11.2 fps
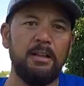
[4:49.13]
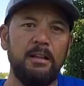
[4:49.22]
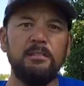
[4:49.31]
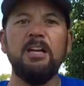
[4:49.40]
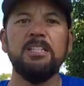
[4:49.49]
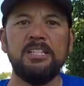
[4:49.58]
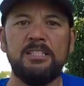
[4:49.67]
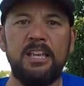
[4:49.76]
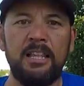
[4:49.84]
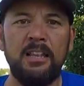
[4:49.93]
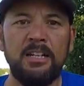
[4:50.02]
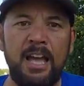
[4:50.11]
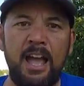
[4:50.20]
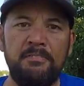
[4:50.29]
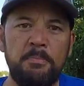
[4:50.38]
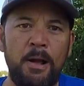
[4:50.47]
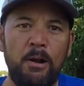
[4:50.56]
A lot of set, a lot of
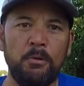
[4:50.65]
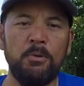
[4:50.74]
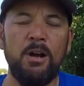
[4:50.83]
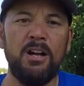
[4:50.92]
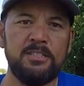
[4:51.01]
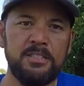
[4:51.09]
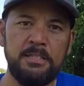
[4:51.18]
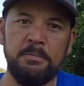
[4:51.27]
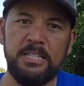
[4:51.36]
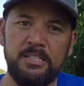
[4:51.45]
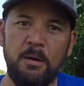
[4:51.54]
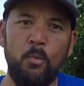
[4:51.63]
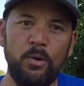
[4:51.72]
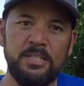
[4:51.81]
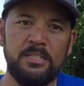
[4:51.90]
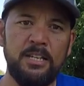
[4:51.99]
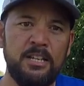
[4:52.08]
heavy power rods can be somewhat
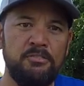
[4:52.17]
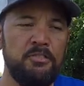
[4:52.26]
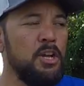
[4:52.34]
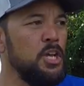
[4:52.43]
stiff.